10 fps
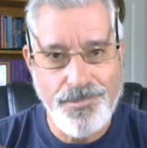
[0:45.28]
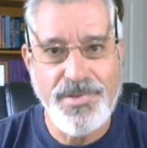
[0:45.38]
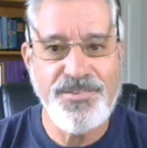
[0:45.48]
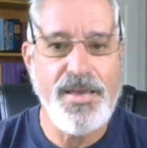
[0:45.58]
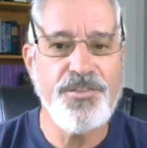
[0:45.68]

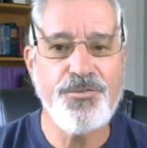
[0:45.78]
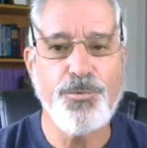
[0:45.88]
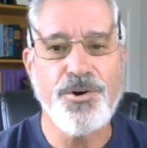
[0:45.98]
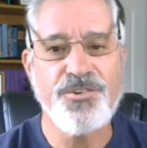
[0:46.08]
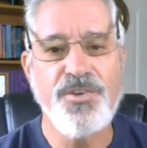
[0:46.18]
Let's see how this
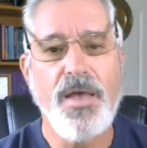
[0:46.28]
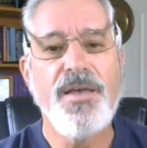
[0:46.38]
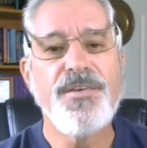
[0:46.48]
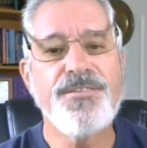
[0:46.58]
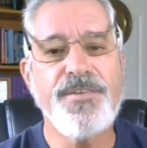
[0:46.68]
works.
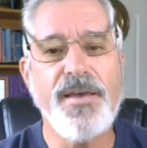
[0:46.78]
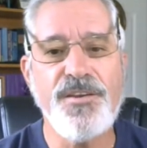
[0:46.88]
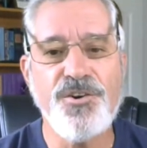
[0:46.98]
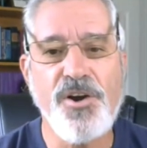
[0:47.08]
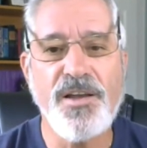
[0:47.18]

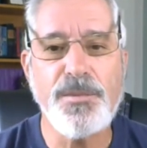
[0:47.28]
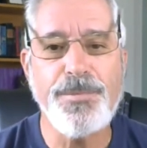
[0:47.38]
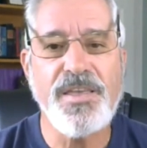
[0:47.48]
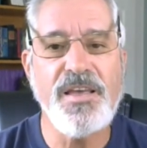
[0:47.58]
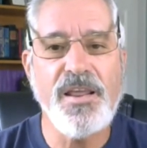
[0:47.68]
Say you're at the
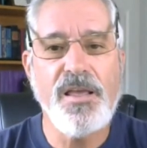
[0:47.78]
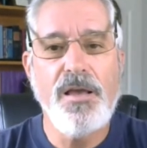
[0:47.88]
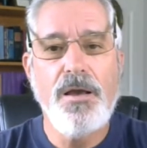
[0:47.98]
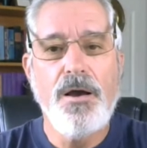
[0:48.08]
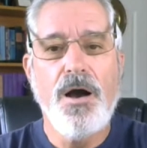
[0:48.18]
beginning